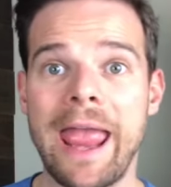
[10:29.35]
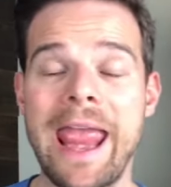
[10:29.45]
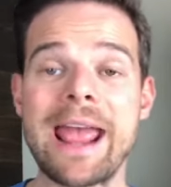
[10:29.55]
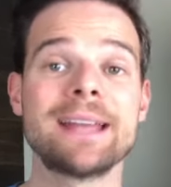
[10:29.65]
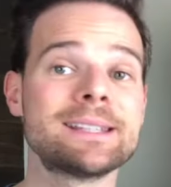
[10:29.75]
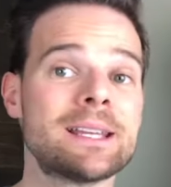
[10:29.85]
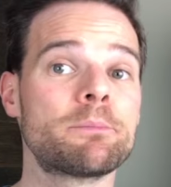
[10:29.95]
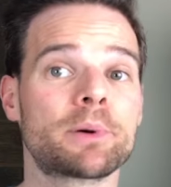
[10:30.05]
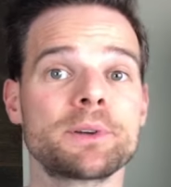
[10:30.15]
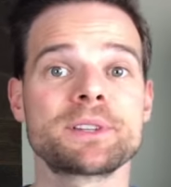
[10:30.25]
and
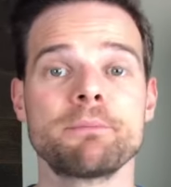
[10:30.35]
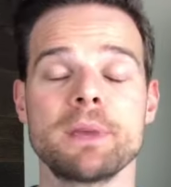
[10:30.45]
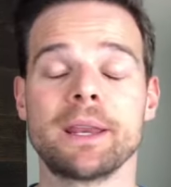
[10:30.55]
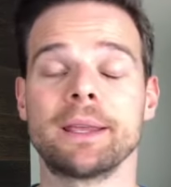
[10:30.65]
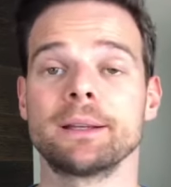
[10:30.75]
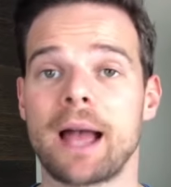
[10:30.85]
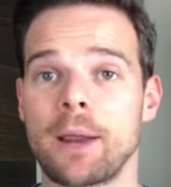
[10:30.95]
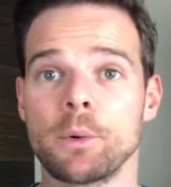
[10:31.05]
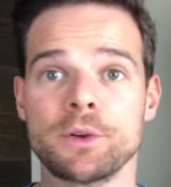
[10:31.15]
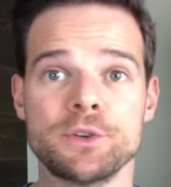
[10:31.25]
in-person meeting, I
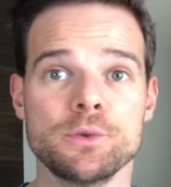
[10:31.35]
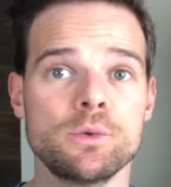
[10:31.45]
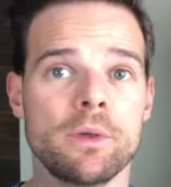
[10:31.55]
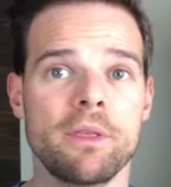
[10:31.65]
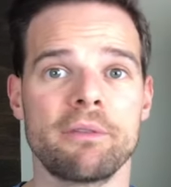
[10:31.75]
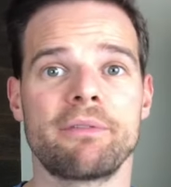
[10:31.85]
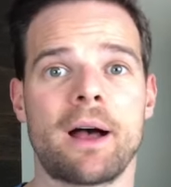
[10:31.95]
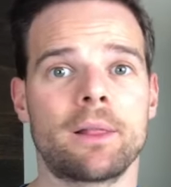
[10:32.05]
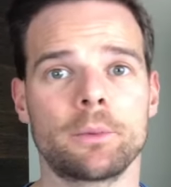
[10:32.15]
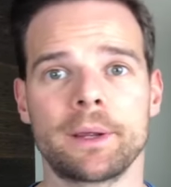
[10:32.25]
would do the
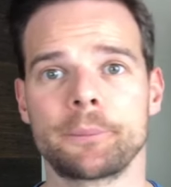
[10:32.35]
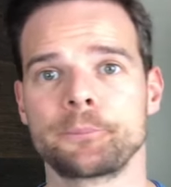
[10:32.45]
following.